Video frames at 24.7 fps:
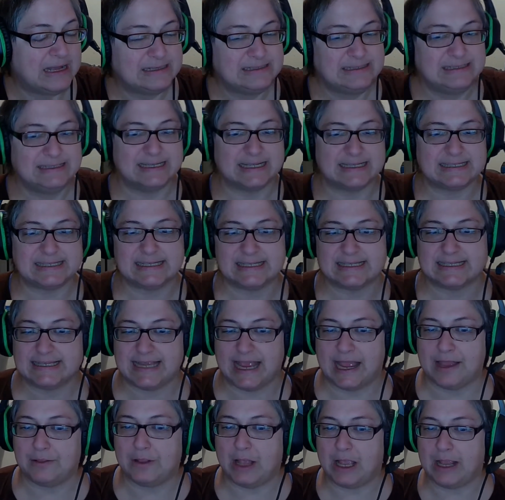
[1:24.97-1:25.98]
Doesn't
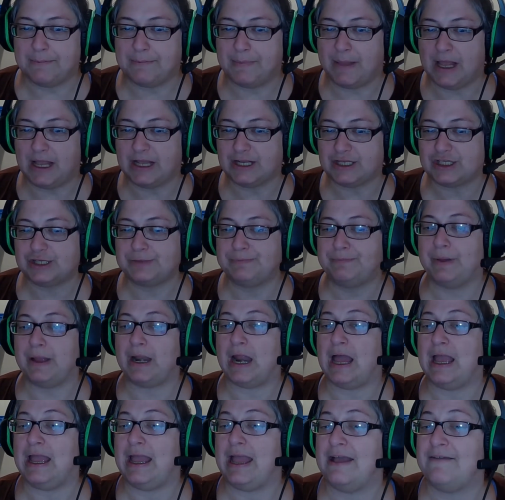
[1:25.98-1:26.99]
sound like much, but
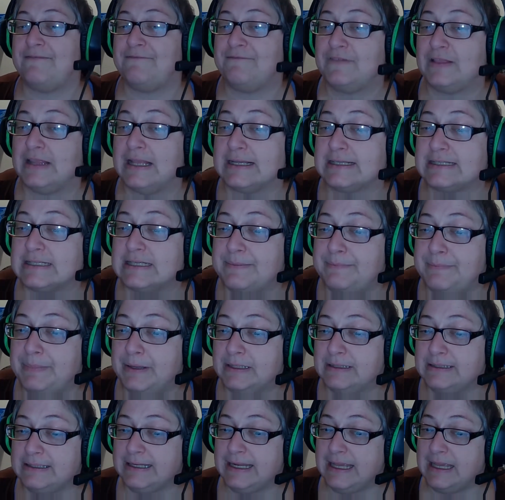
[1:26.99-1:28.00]
I have
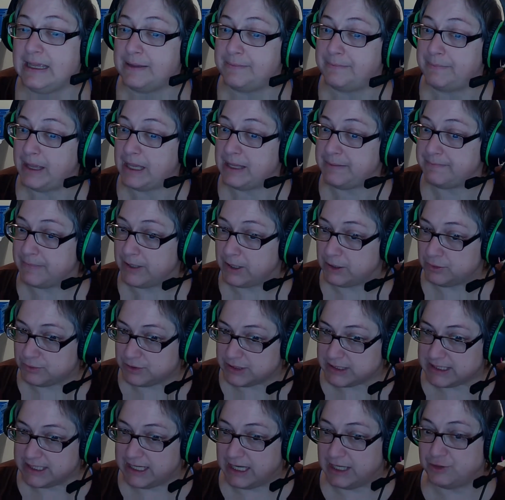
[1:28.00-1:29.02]
flexibility and make my own
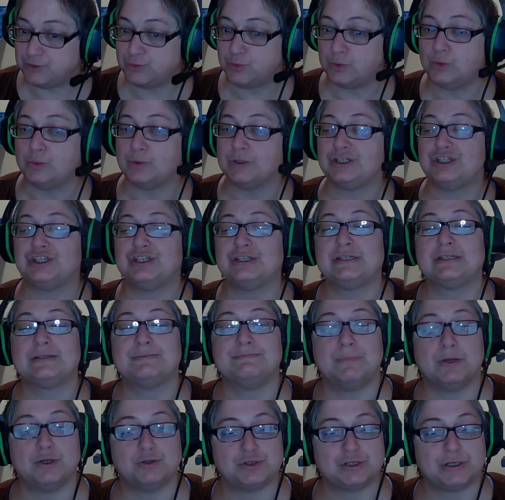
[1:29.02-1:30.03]
schedule, which is
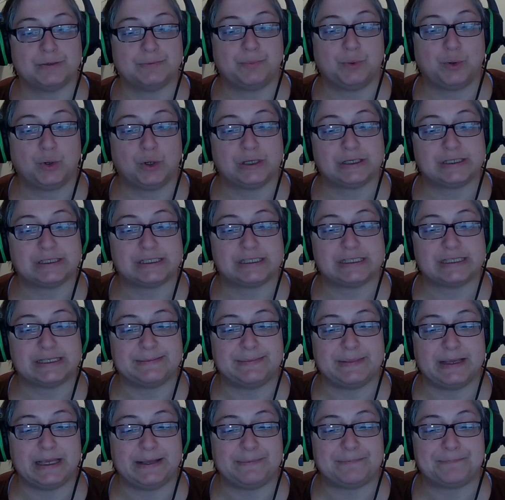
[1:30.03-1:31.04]
most important to
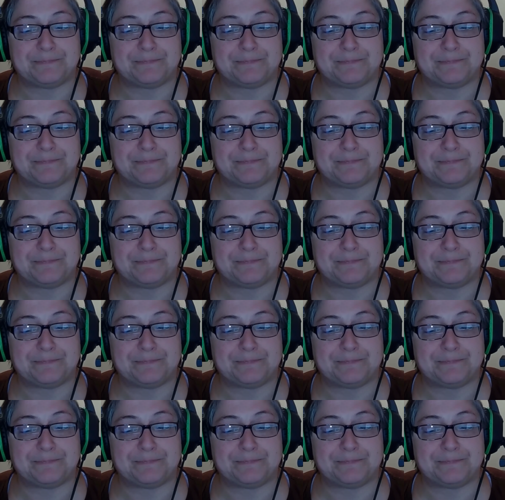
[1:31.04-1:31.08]
me.